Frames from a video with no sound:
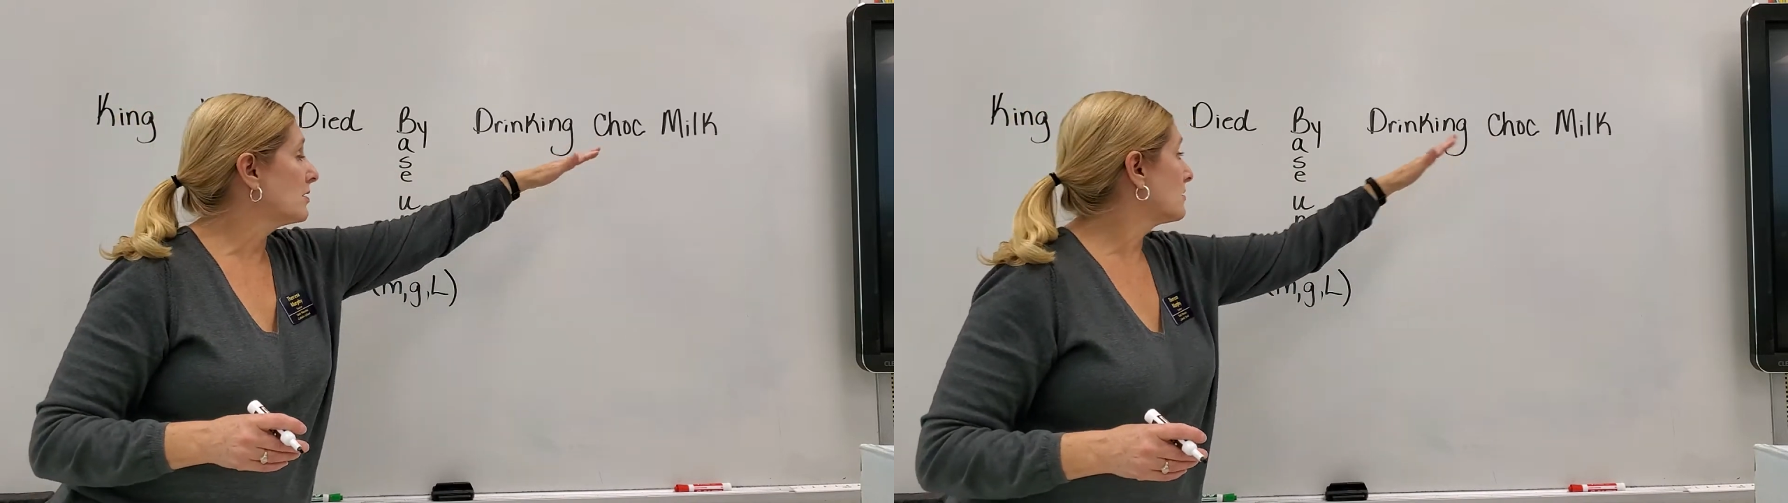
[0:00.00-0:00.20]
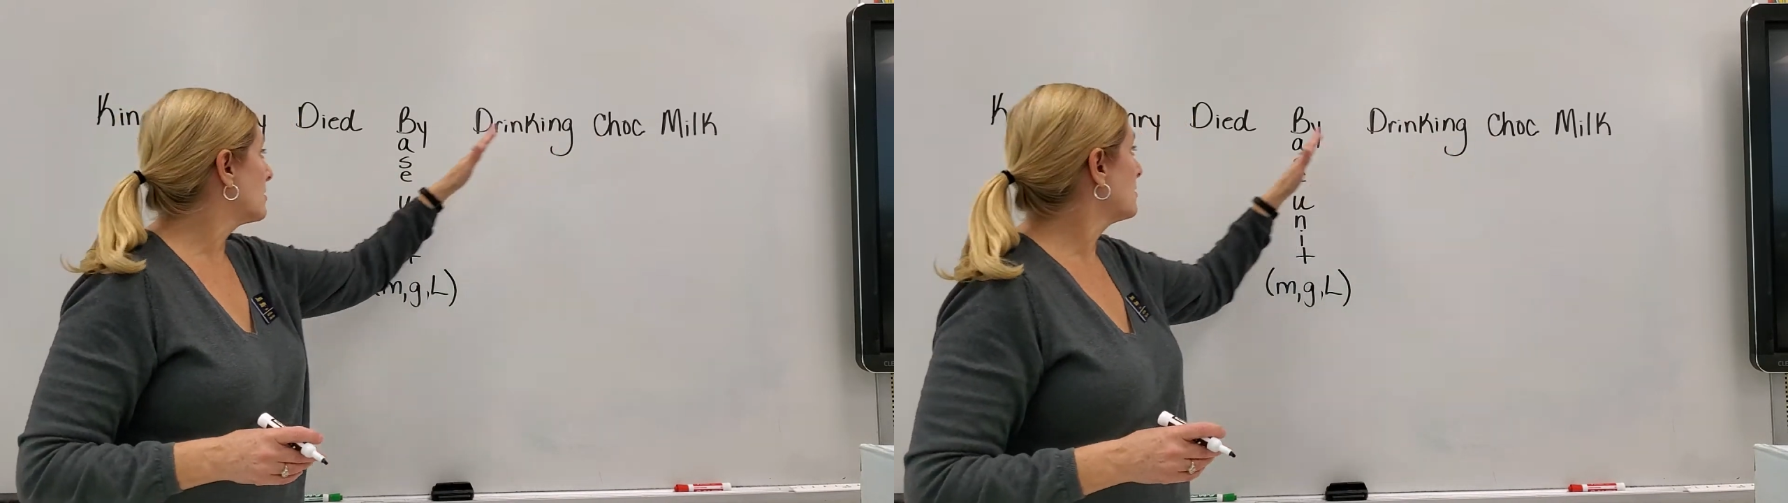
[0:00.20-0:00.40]

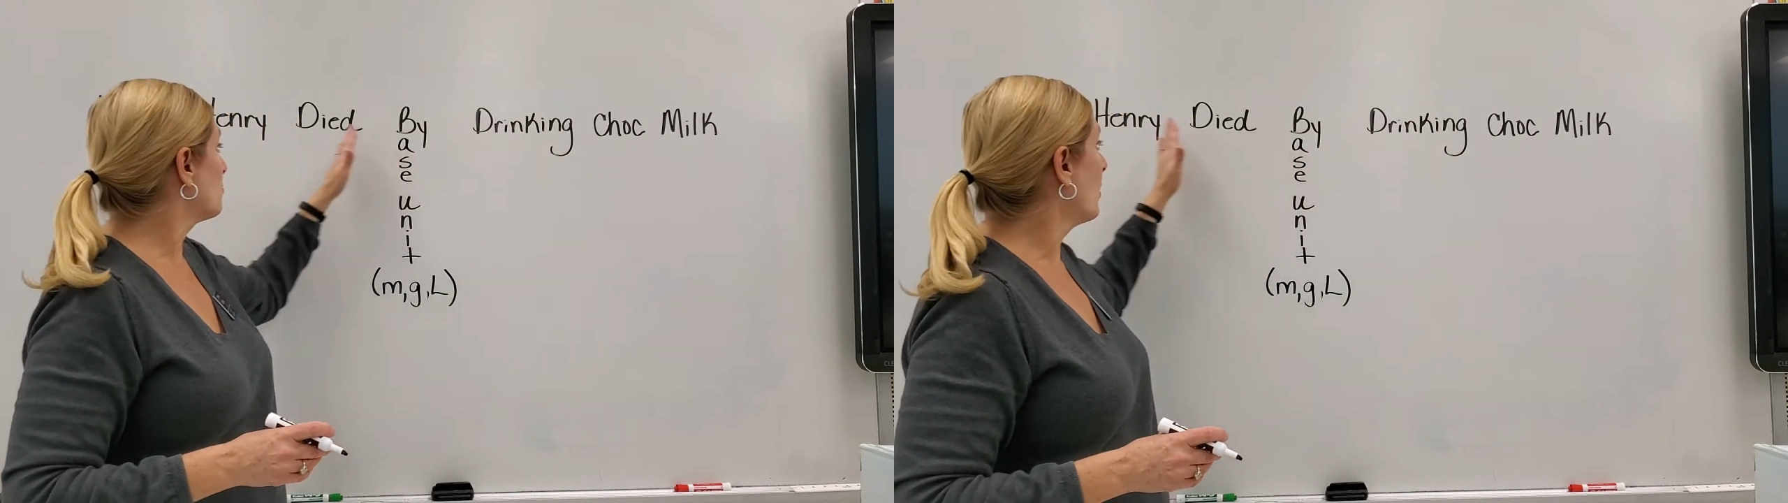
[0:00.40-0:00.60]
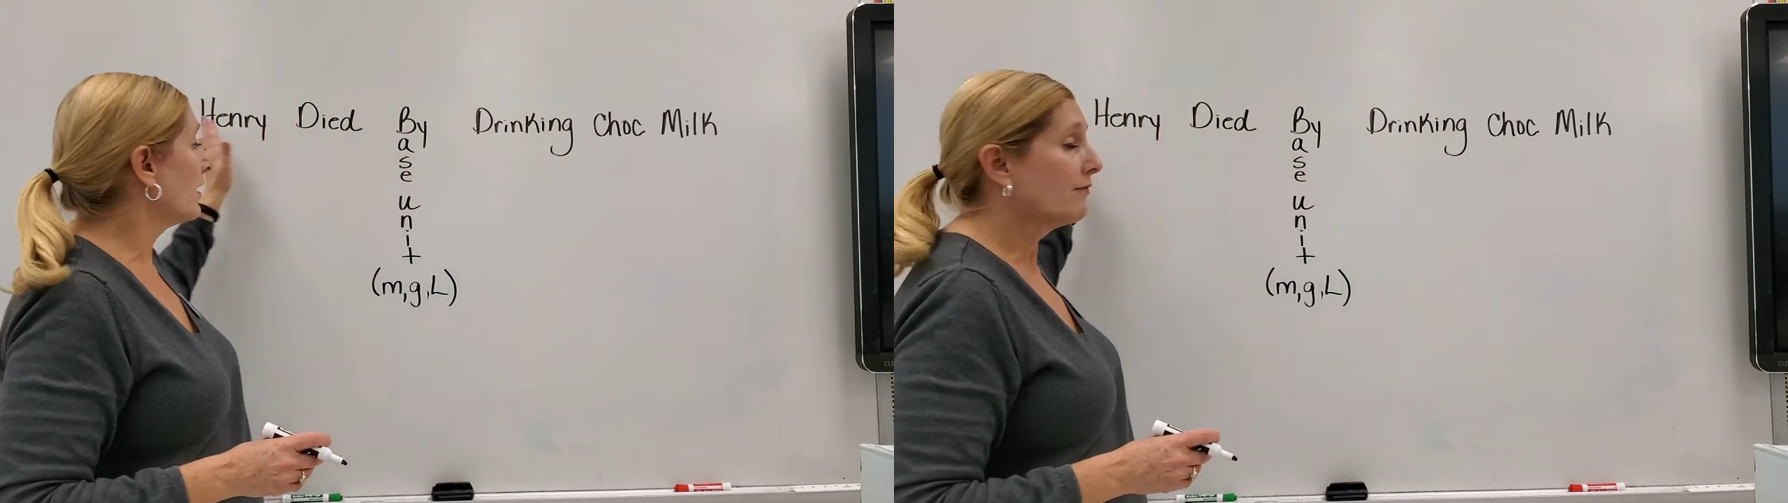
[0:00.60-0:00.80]
us it's
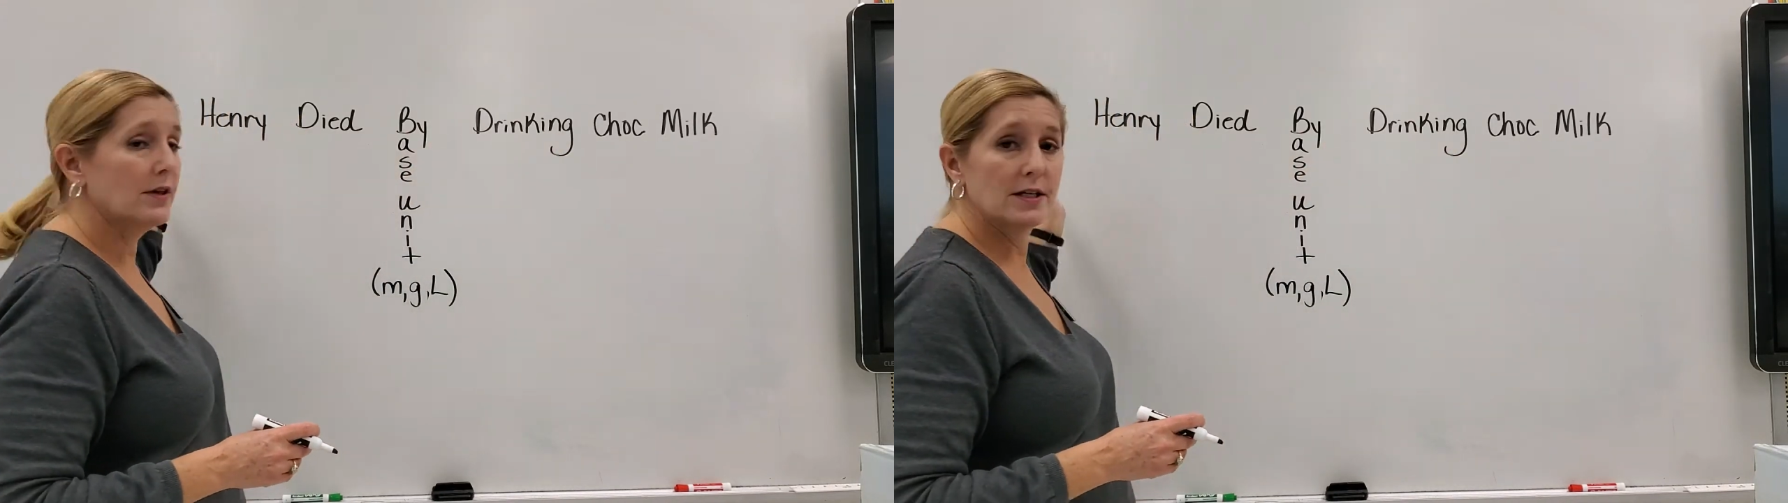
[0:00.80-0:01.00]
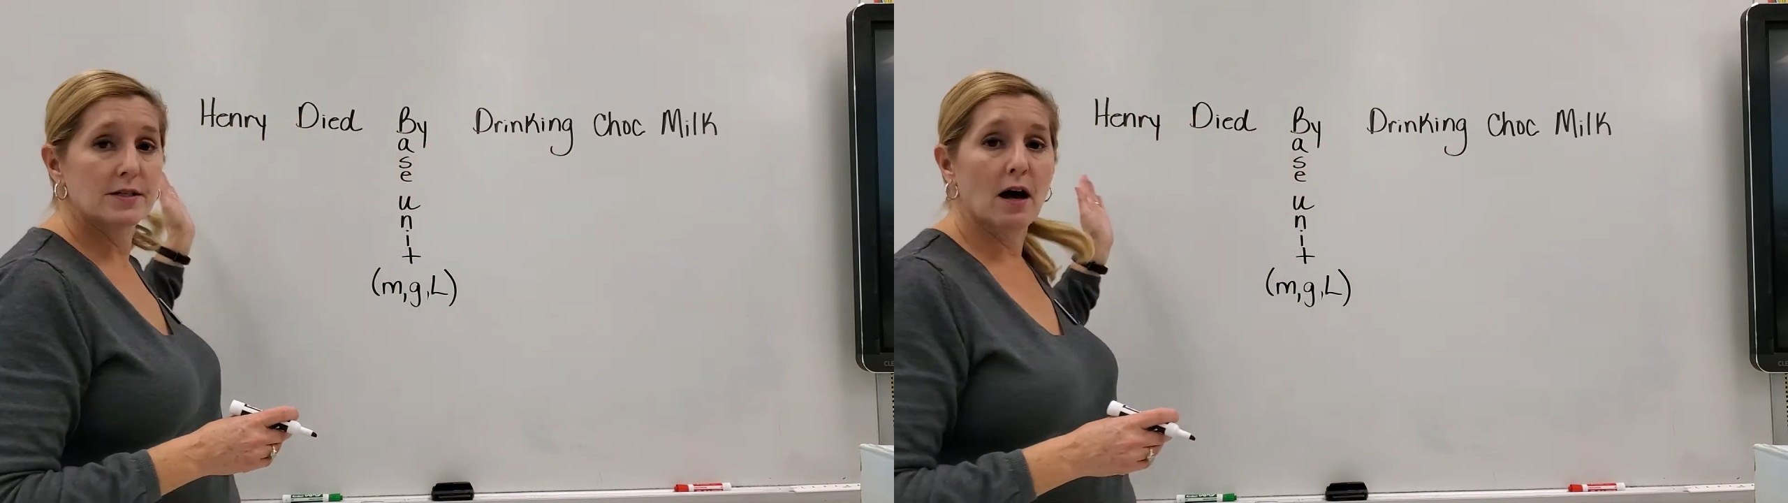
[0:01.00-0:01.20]
one of
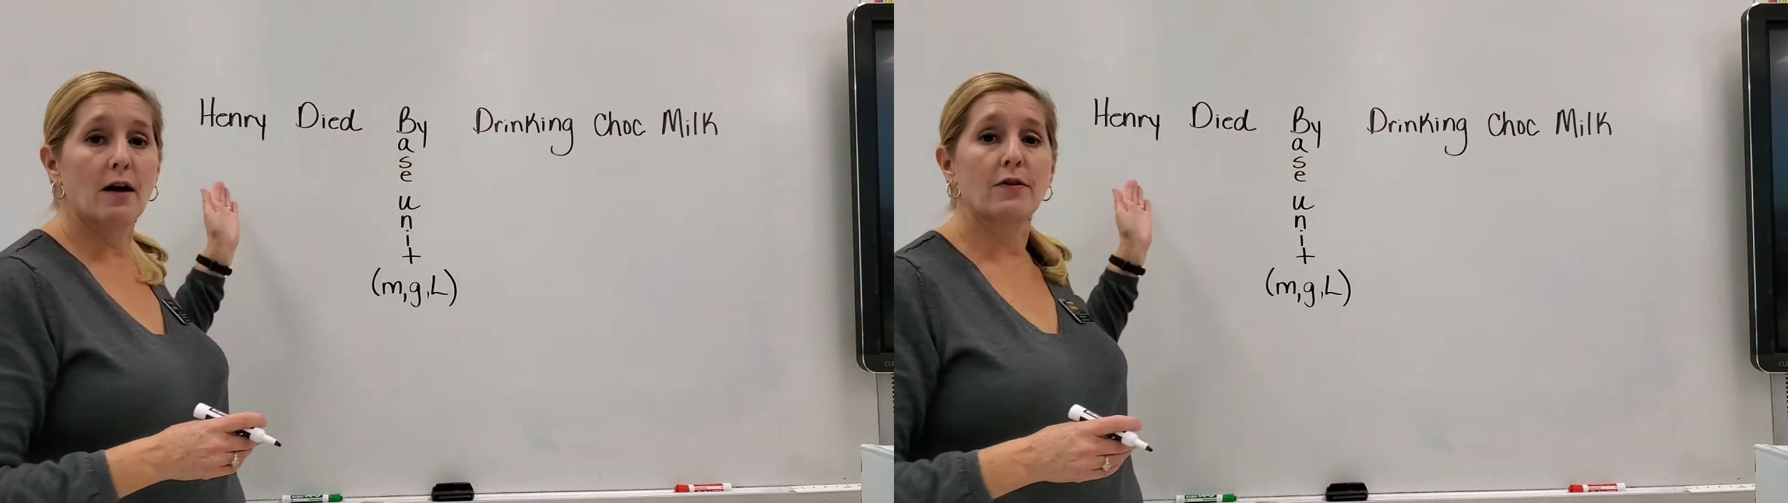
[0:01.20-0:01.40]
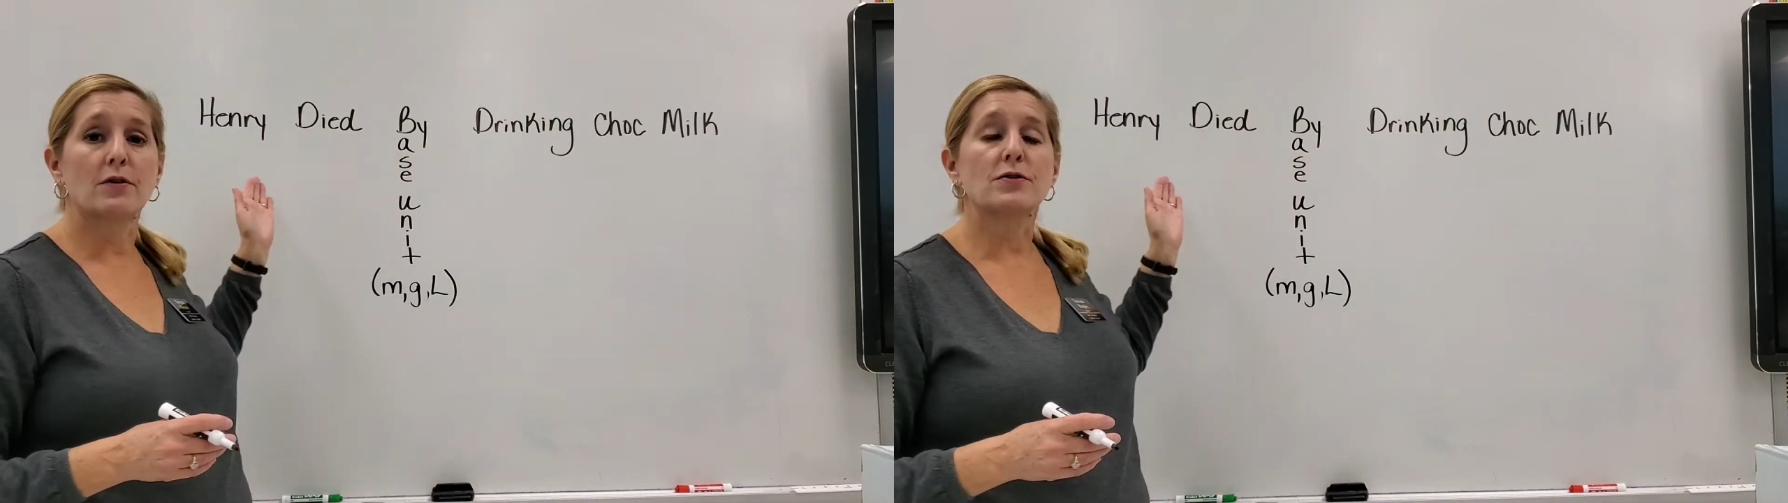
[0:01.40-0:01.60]
these
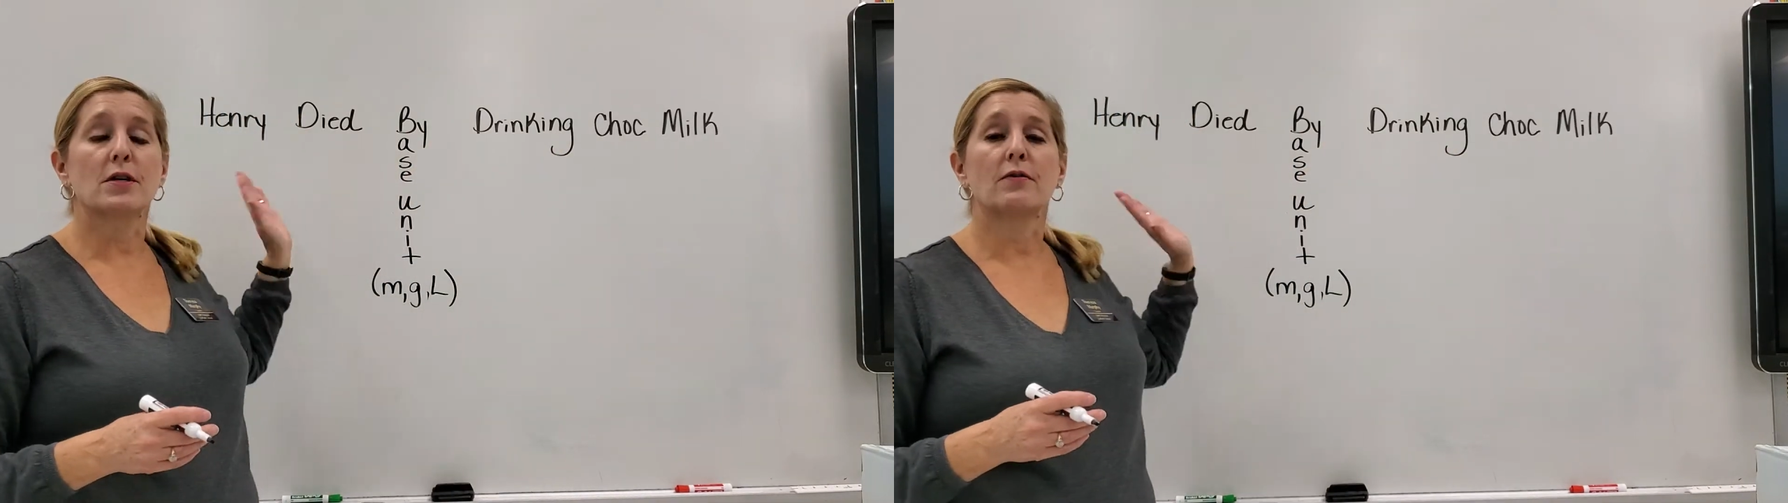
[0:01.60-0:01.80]
others,